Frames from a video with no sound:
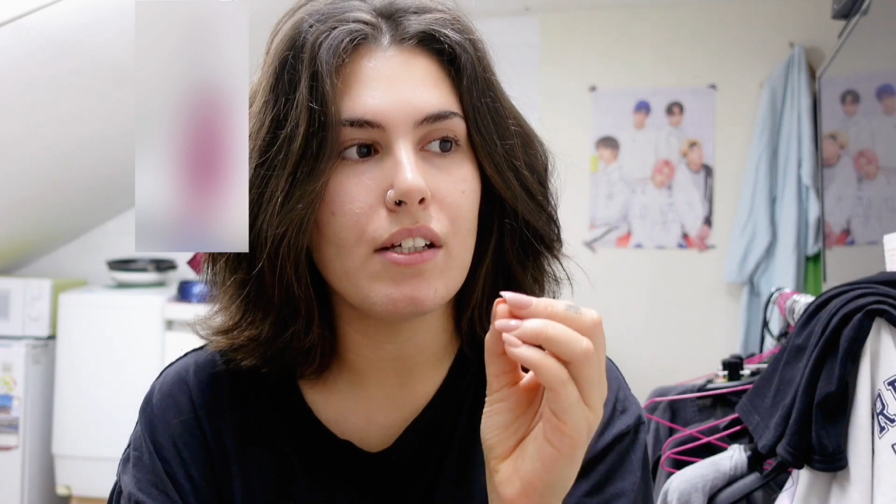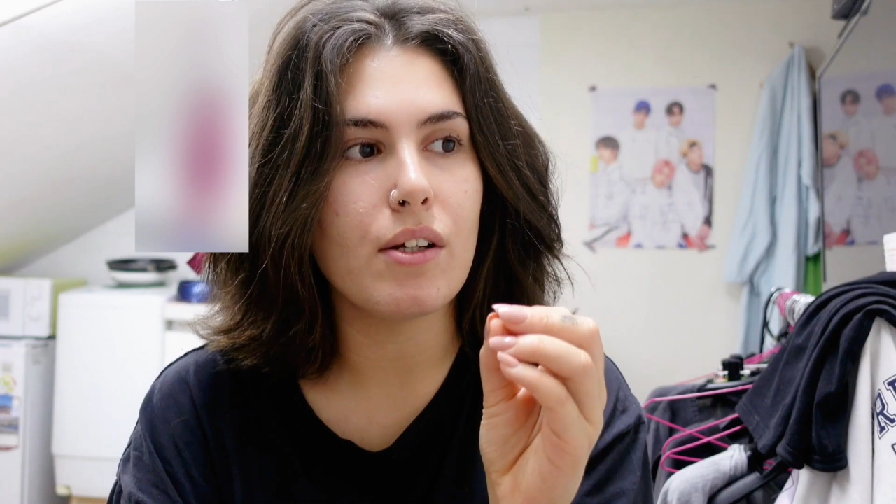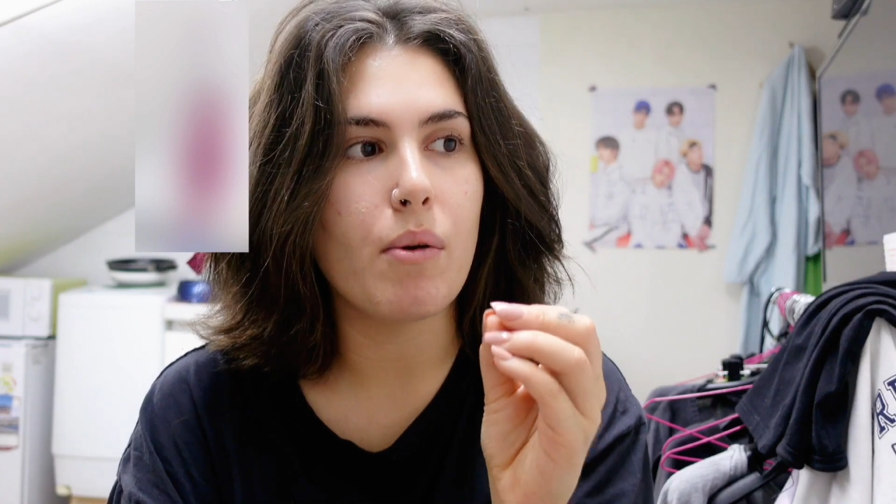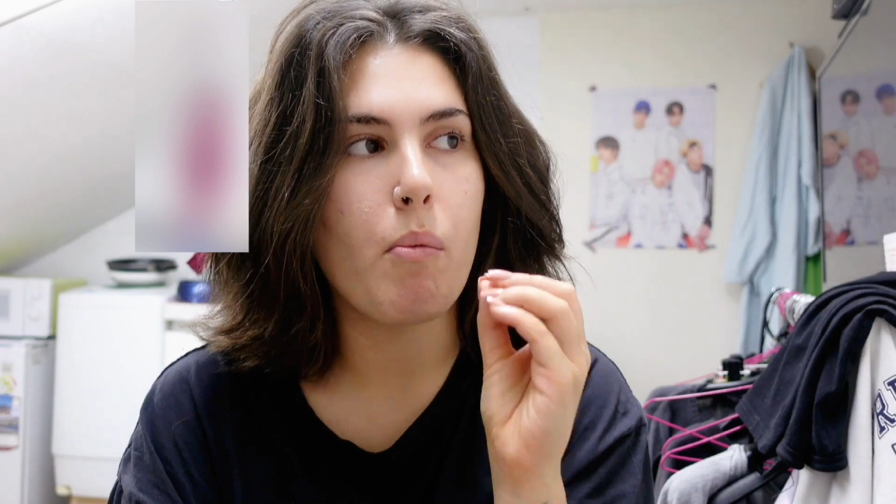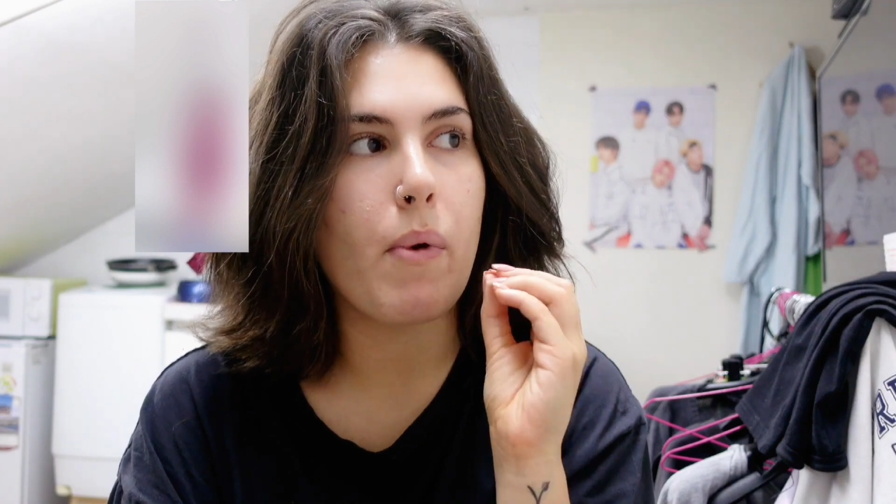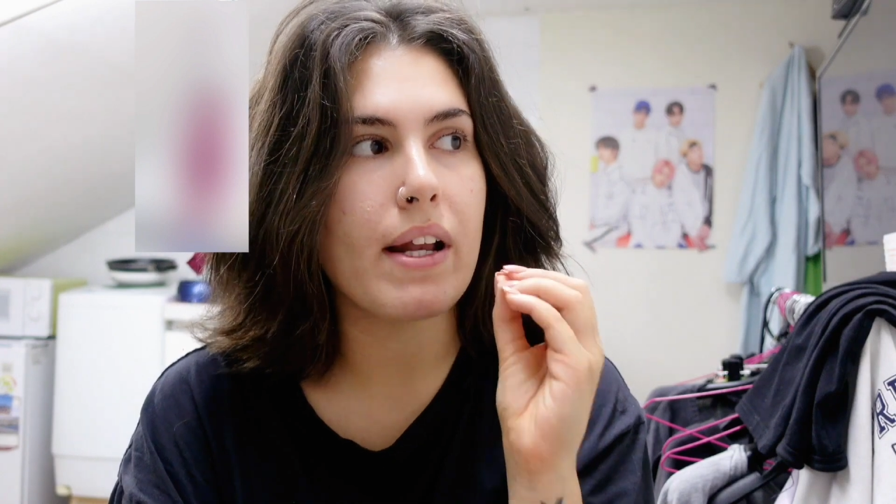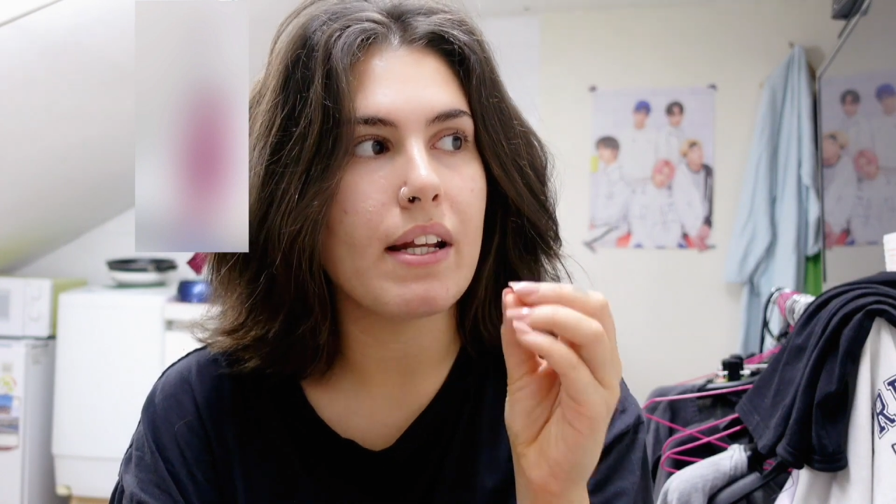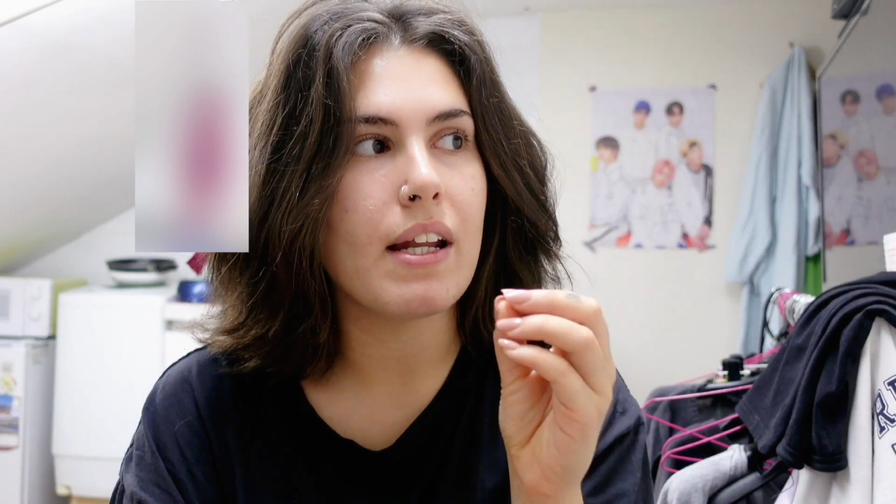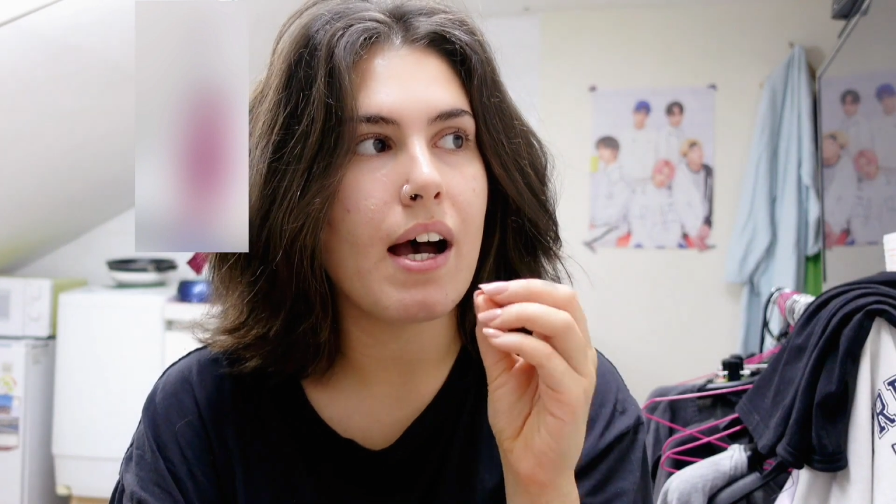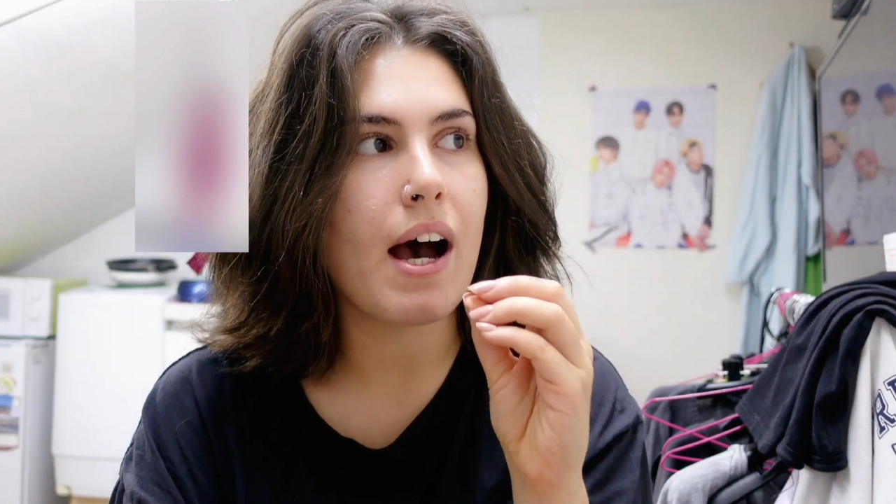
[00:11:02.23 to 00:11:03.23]
you know,
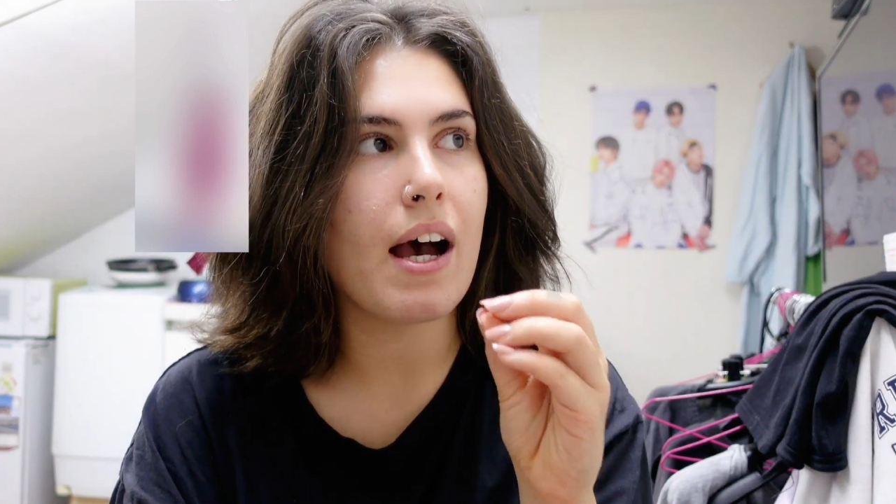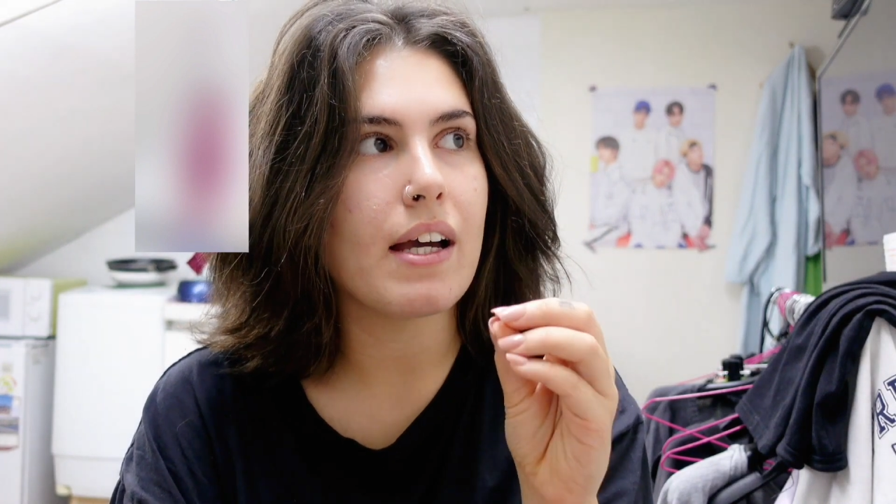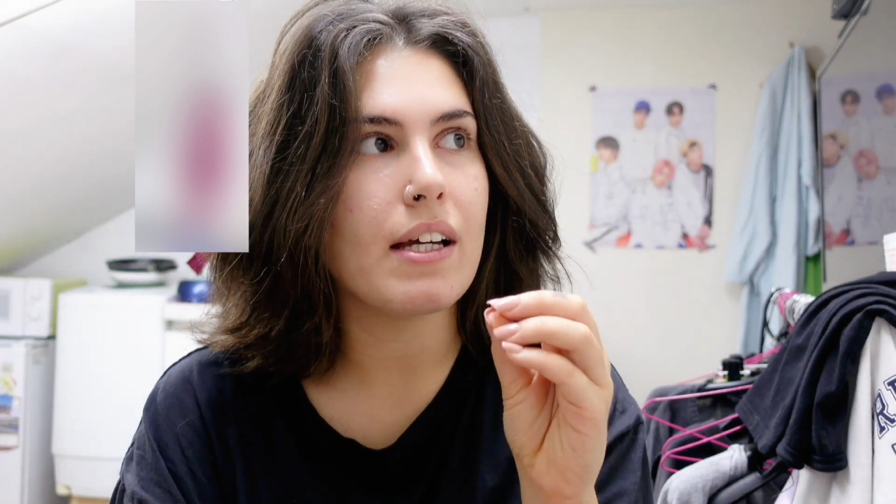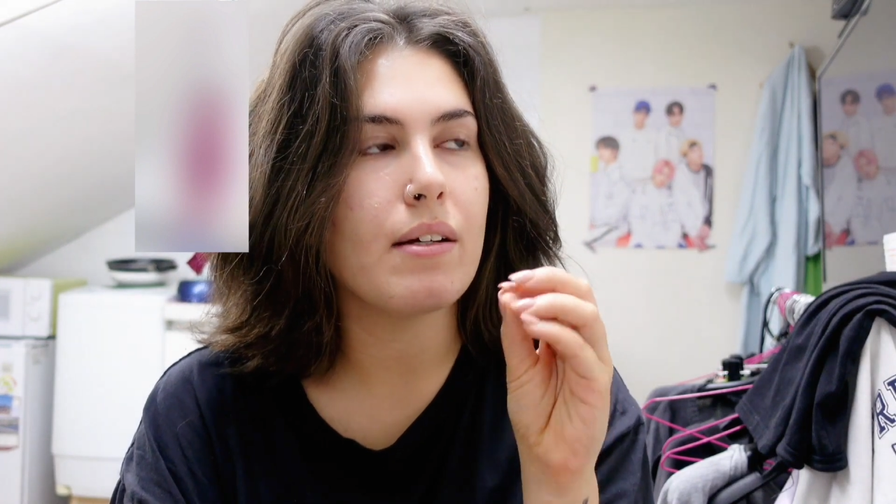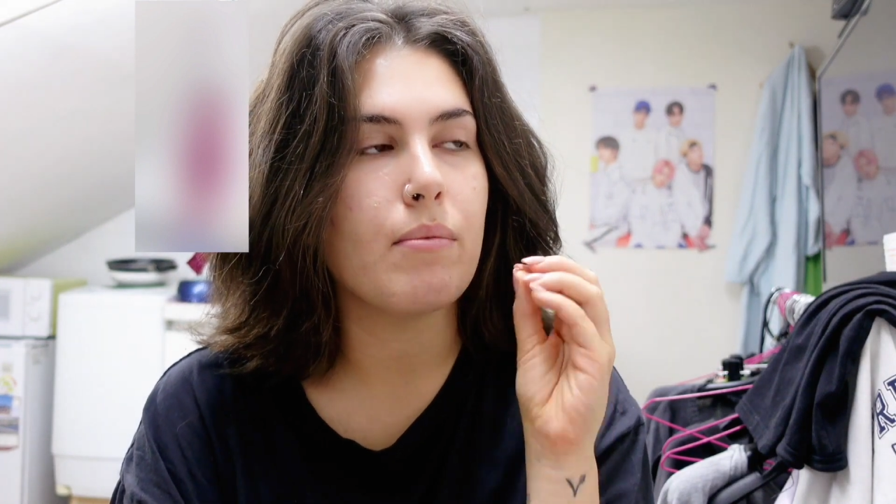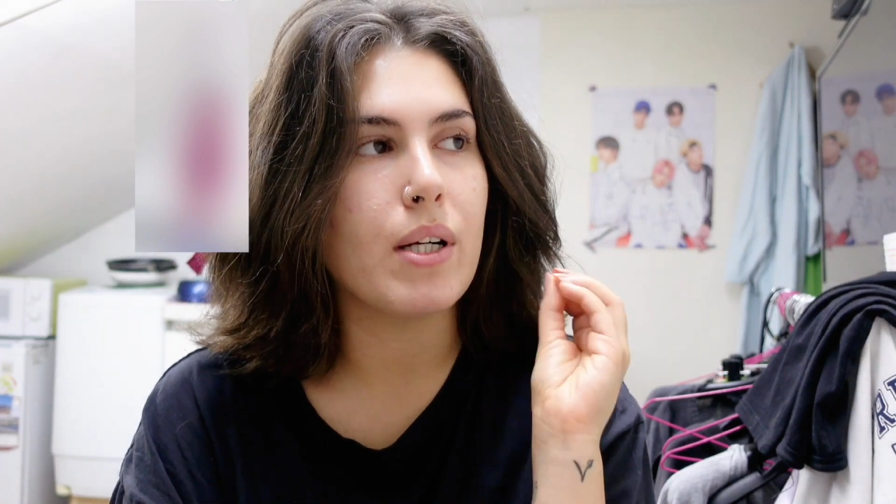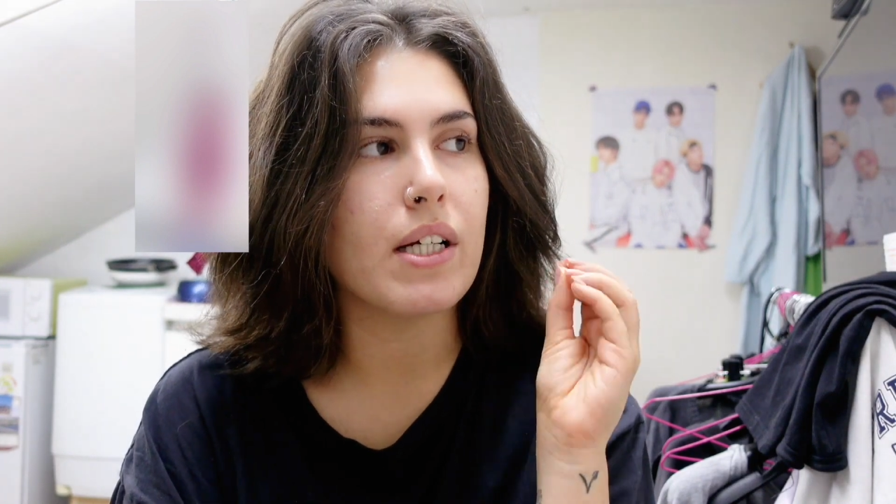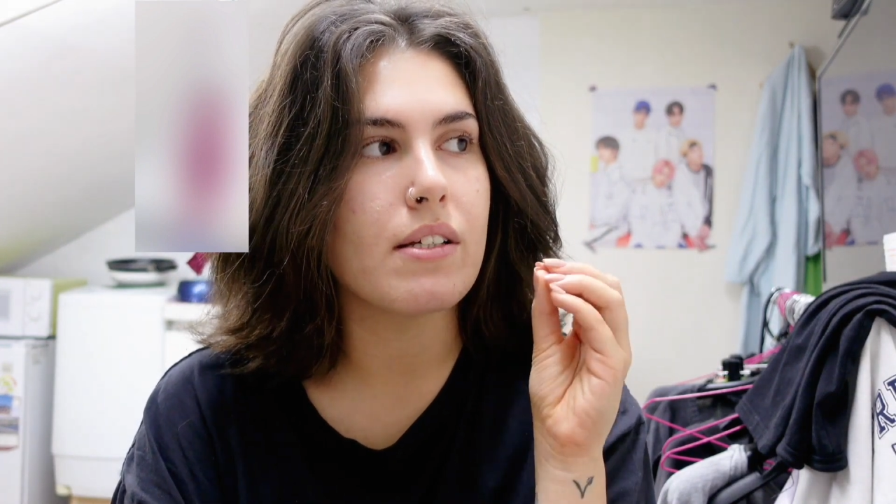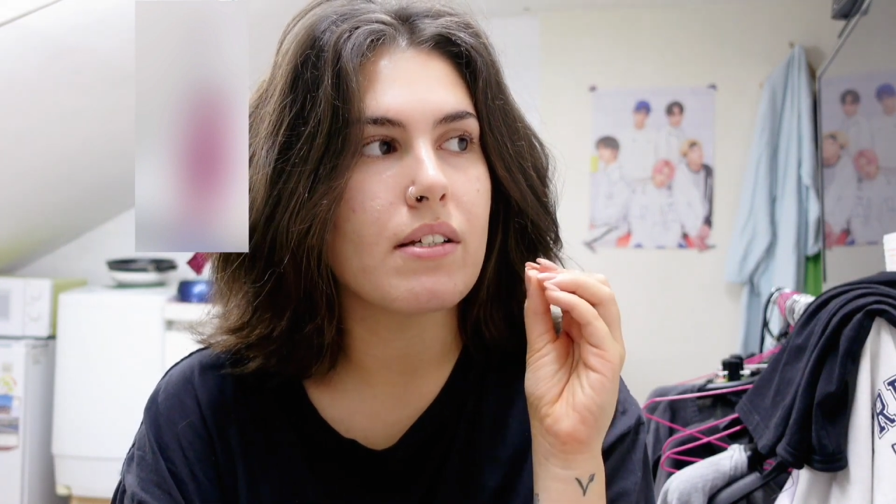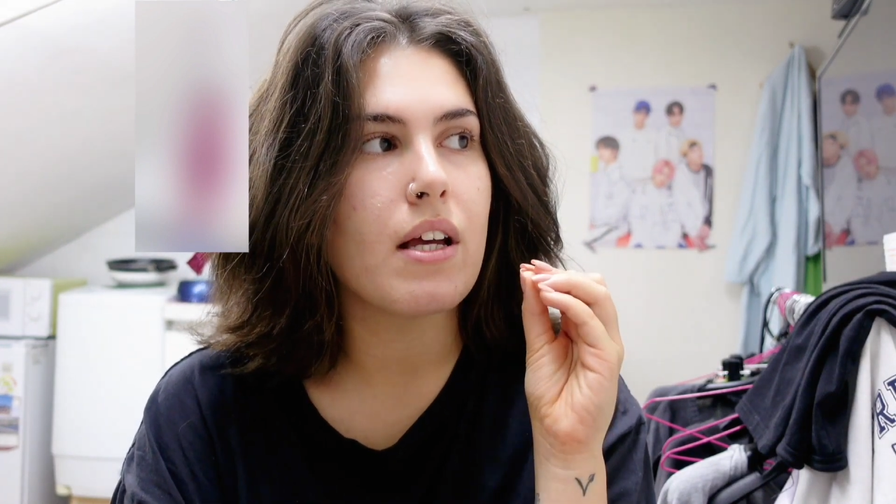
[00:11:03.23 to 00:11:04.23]
when I
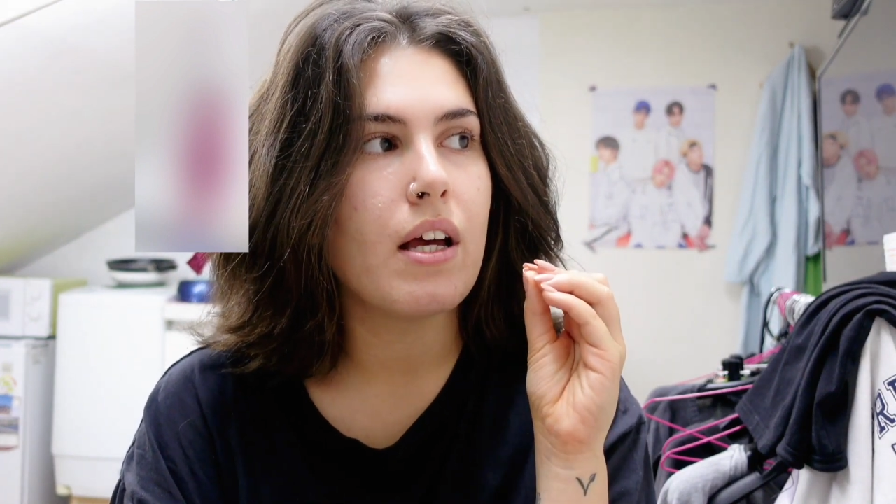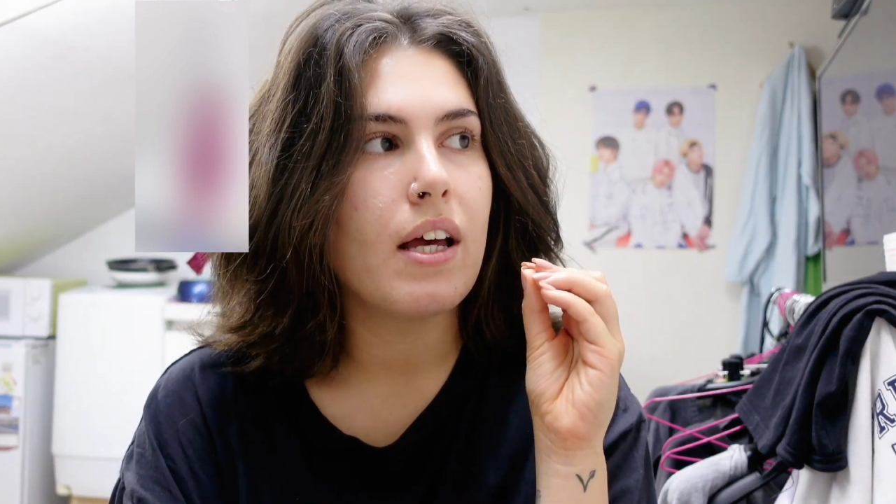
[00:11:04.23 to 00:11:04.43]
was